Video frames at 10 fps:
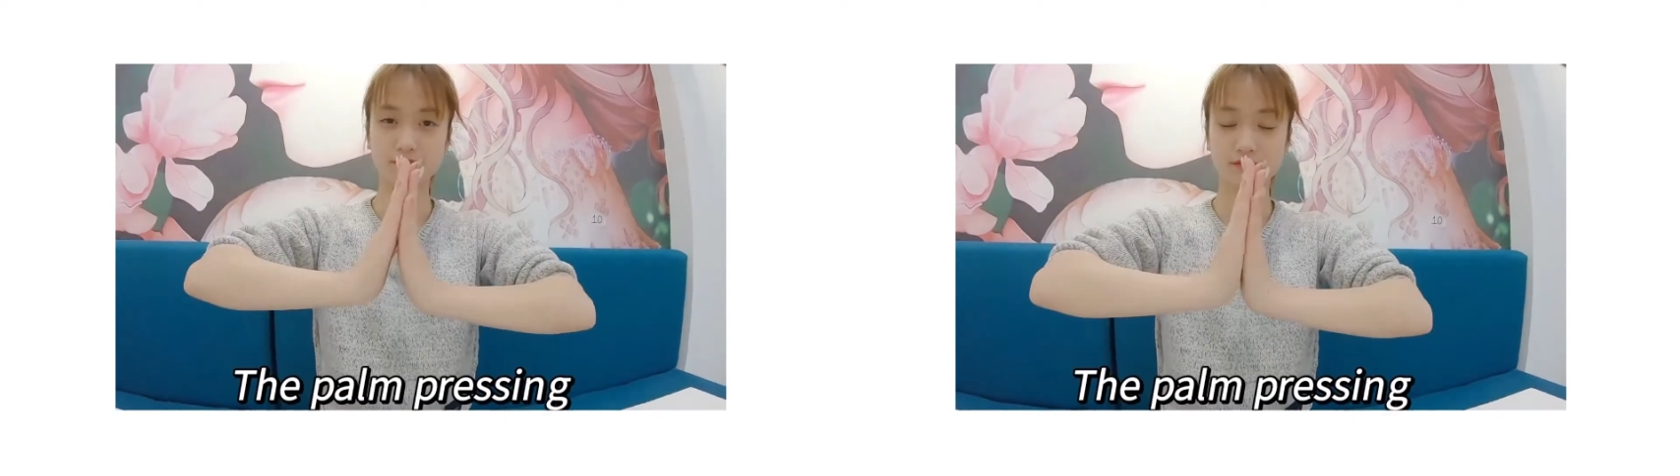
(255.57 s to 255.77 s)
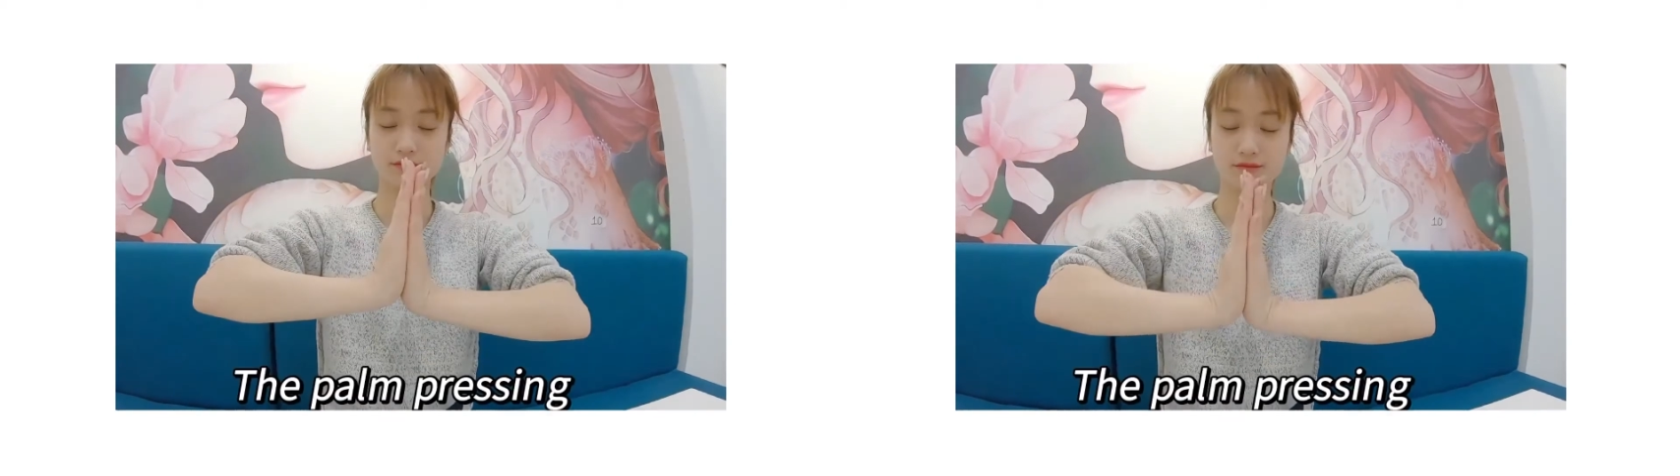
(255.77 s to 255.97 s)

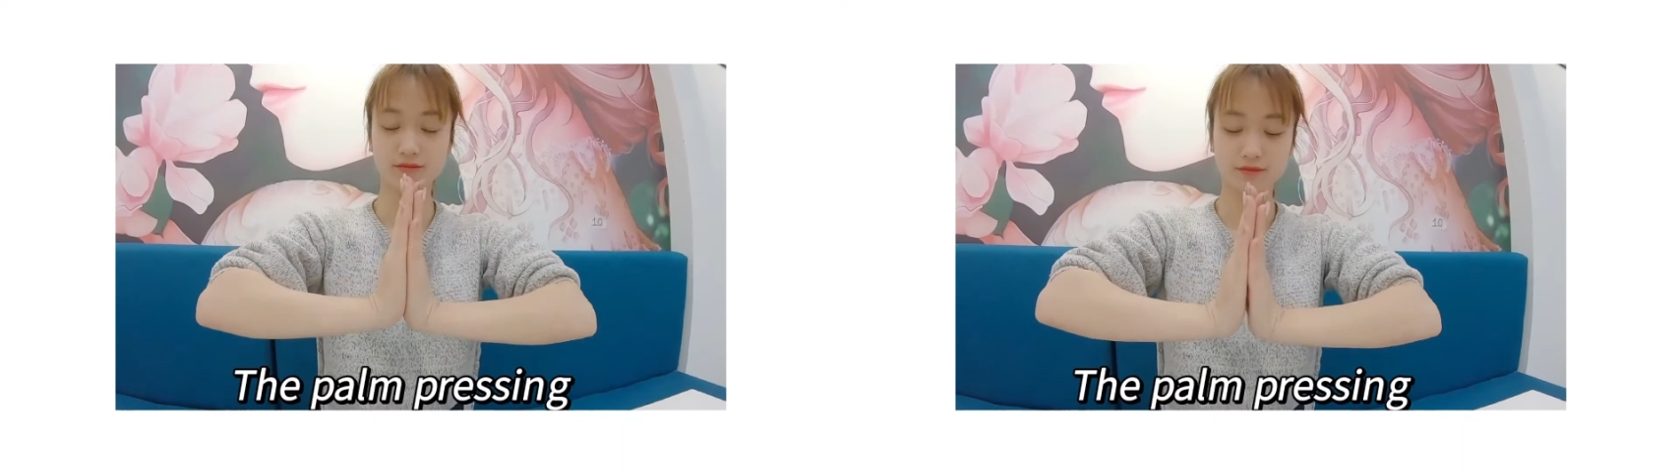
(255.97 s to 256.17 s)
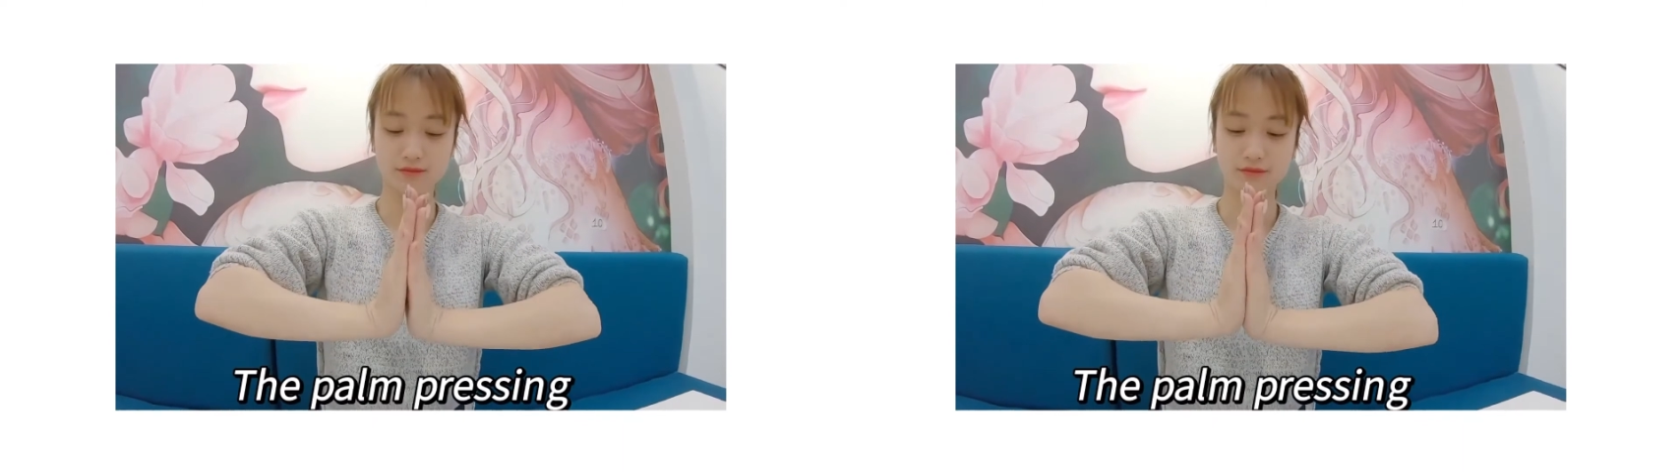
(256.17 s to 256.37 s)
the
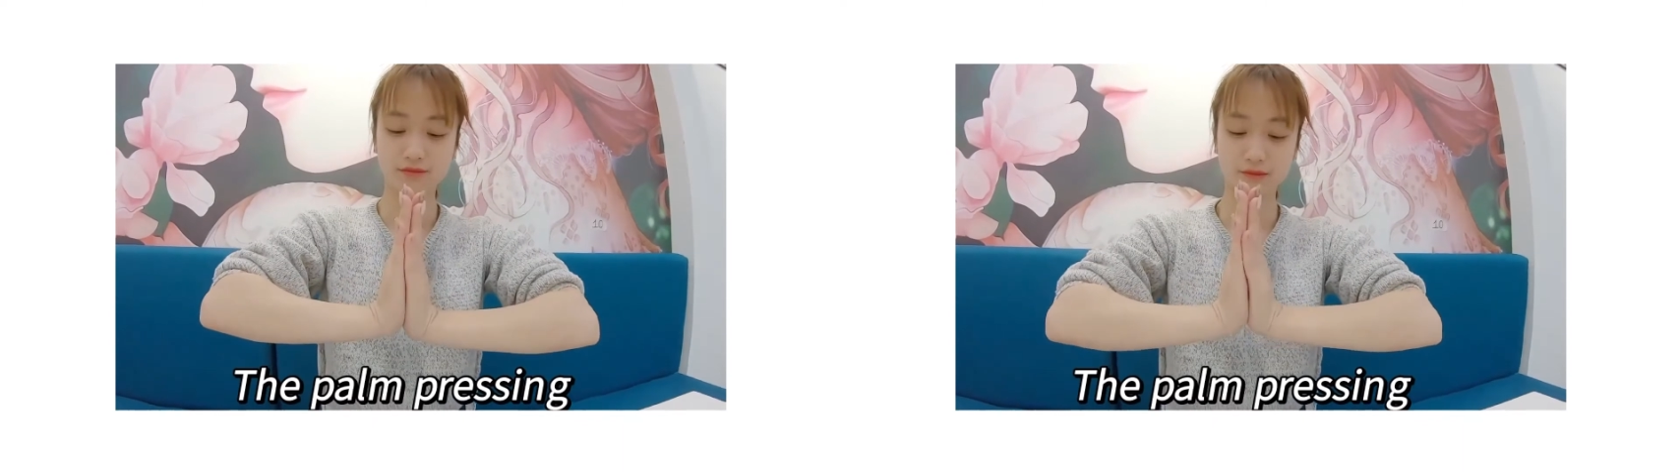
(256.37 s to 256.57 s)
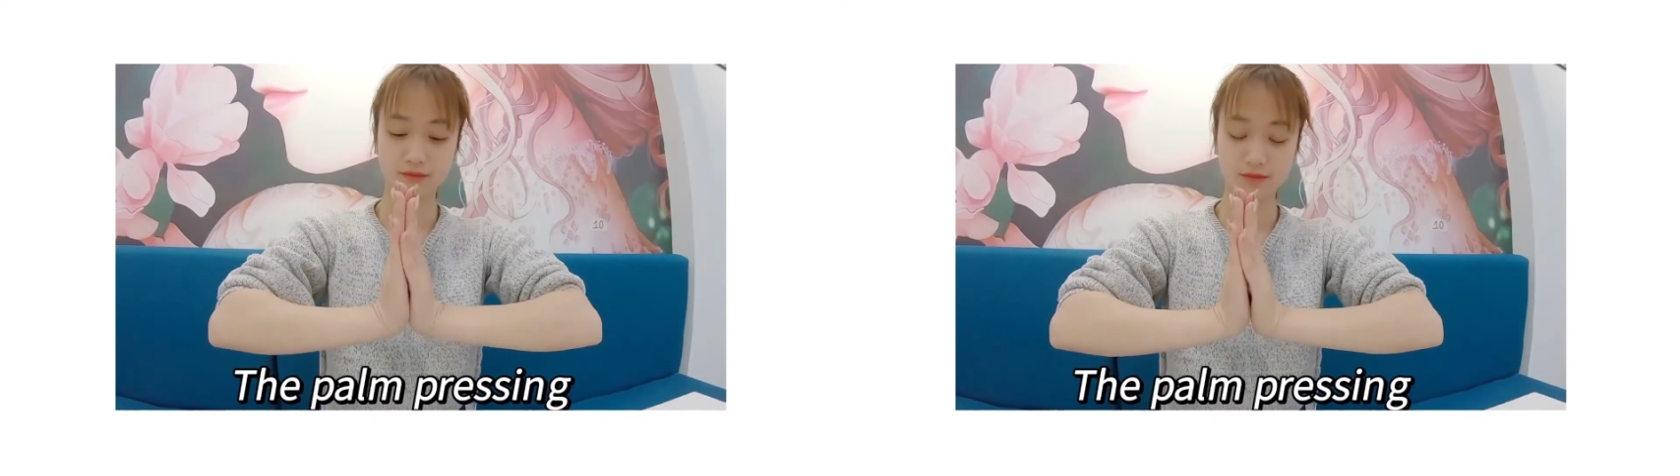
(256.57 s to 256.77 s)
palm
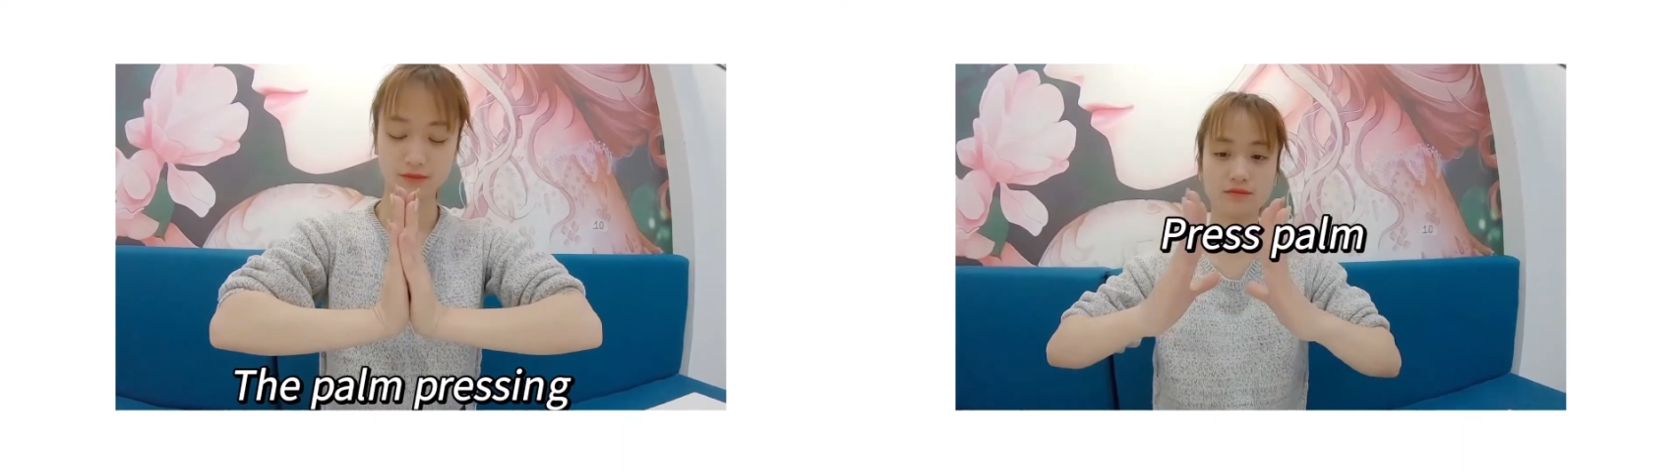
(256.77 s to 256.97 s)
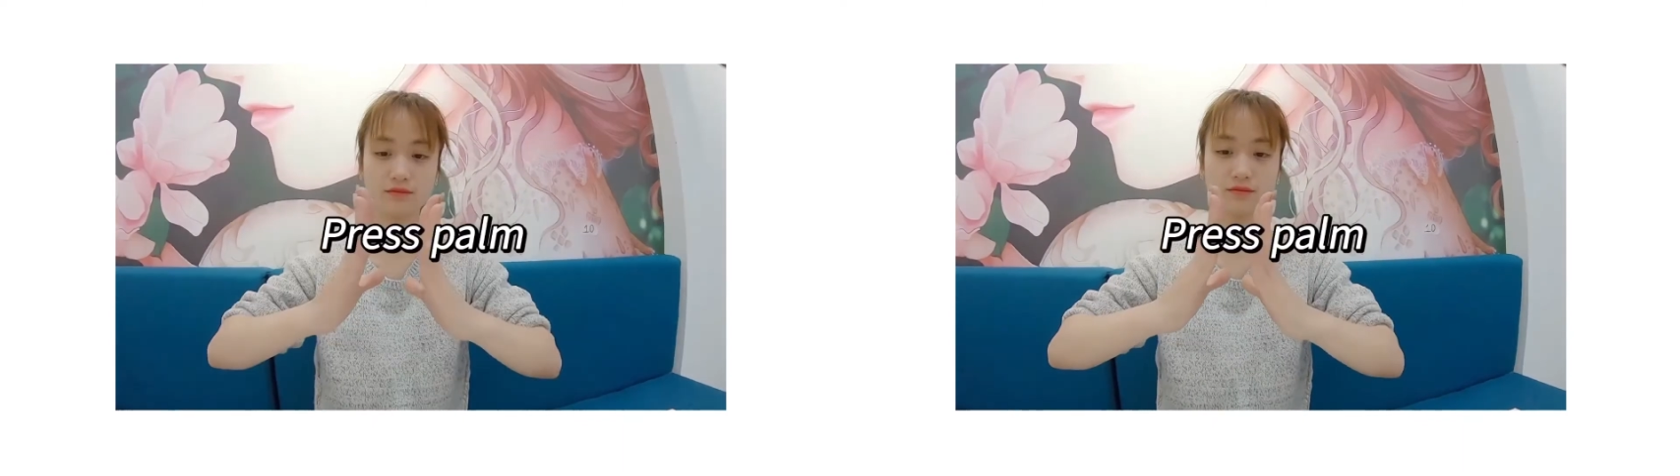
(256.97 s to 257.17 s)
pressing,
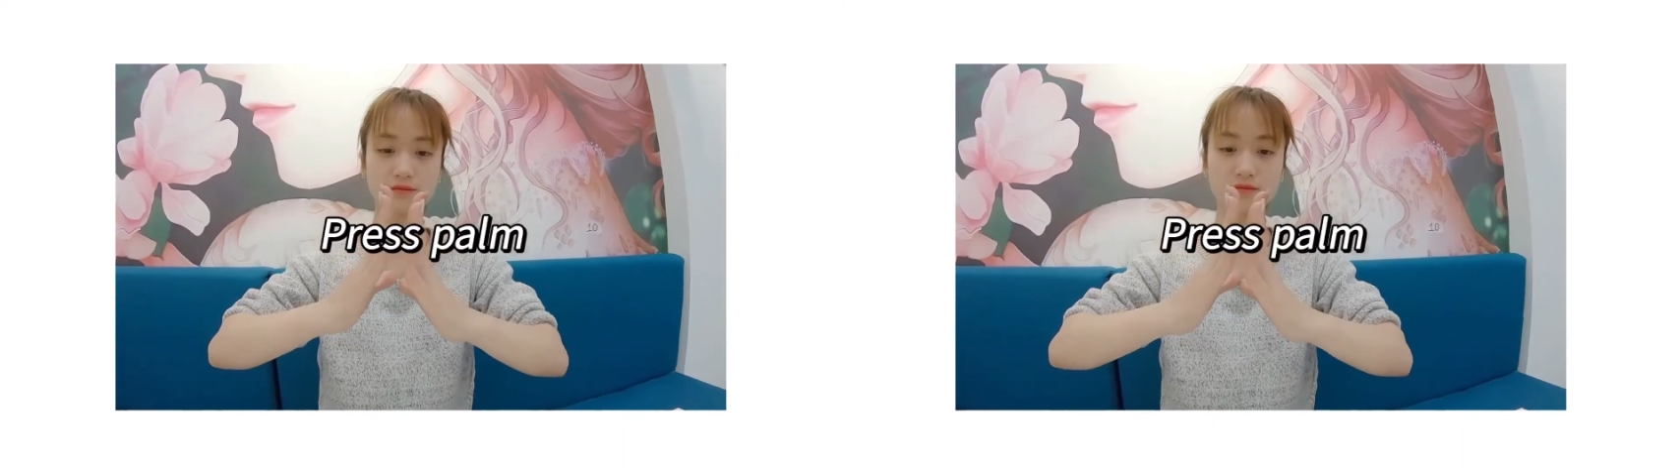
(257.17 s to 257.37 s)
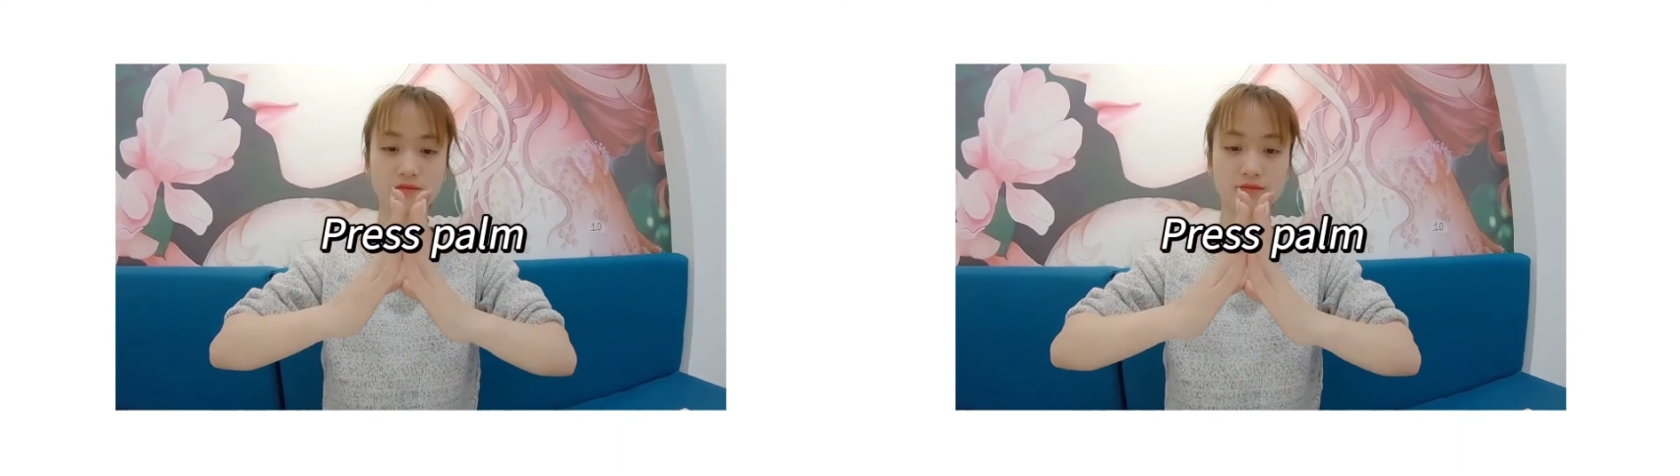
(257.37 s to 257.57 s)
and
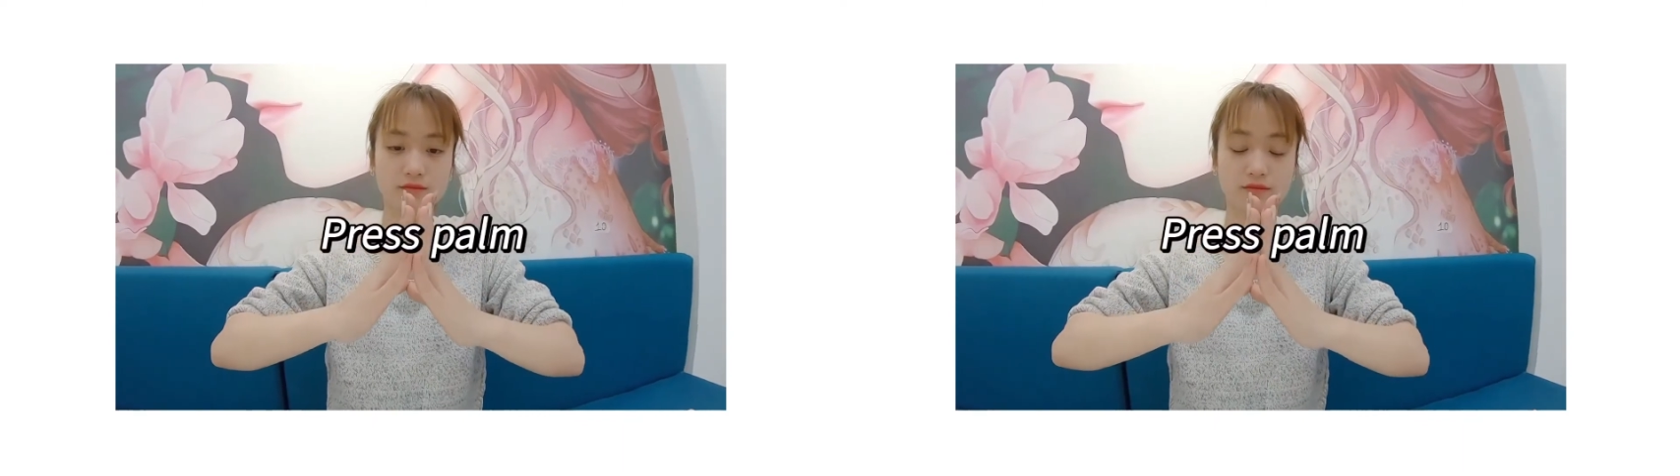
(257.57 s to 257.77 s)
then press